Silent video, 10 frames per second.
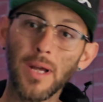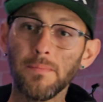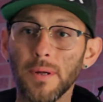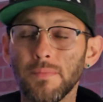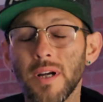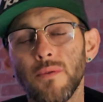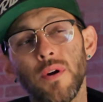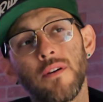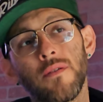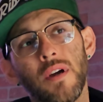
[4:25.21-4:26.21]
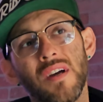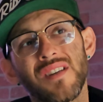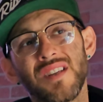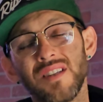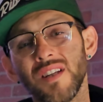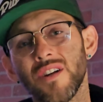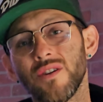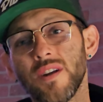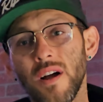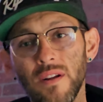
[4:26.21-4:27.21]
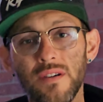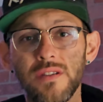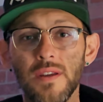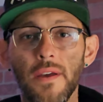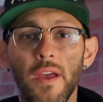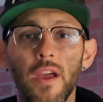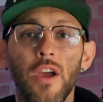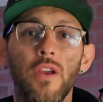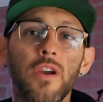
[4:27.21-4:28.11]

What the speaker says: blah, blah, $1,600. You're